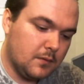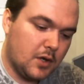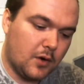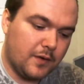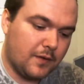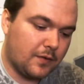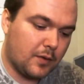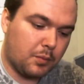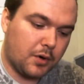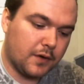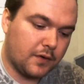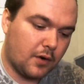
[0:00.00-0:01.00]
You only have to
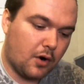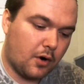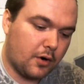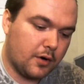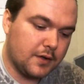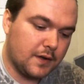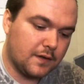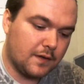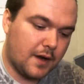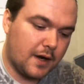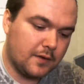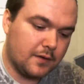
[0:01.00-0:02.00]
press hard, just
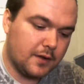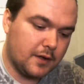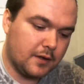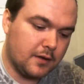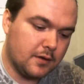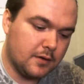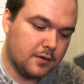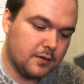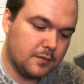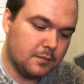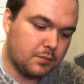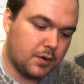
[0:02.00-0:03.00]
lightly.
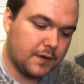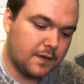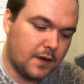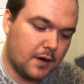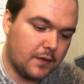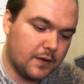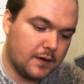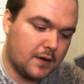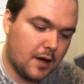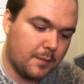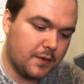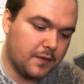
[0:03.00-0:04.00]
Press down on the
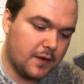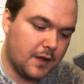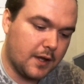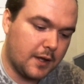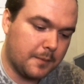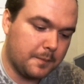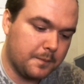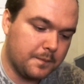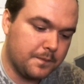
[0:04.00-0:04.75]
top of the game.